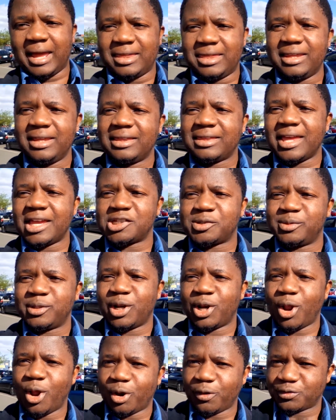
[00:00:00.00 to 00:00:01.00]
I think there's
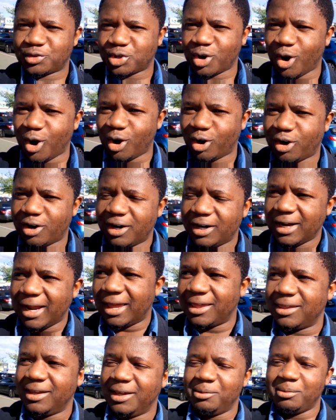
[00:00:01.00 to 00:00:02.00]
been a lot of talk,
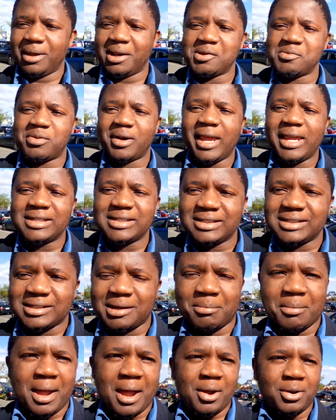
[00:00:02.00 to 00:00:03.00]
I think, in many places
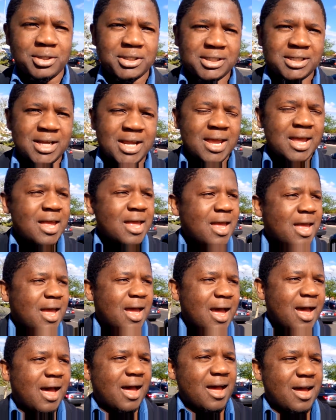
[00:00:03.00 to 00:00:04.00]
about,
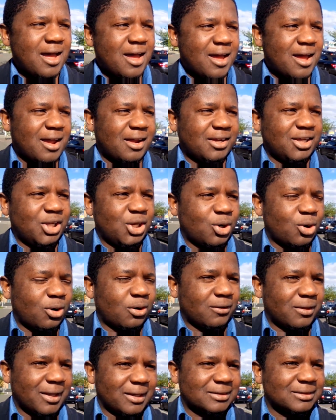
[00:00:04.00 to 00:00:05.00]

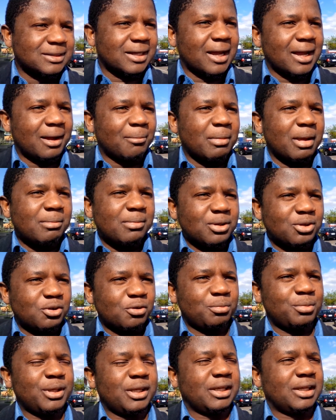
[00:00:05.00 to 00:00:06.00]
that maybe it
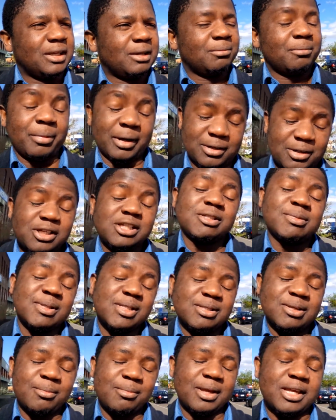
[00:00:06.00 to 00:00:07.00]
could be, but it's
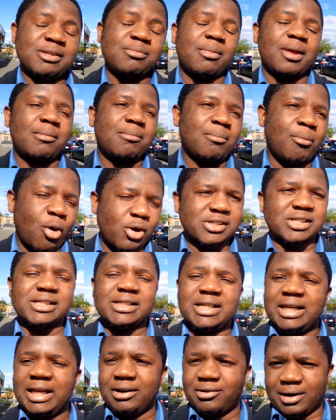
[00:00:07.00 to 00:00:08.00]
been
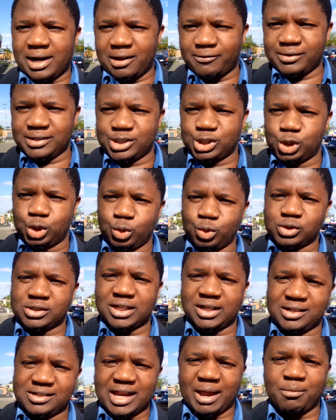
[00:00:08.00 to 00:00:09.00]
mostly in relevance to
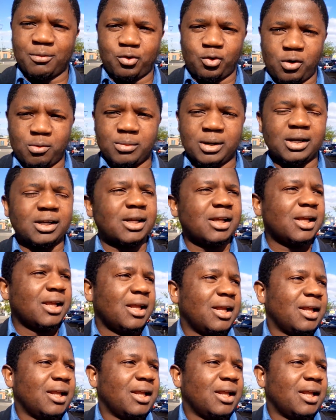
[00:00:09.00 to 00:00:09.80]
certain type of women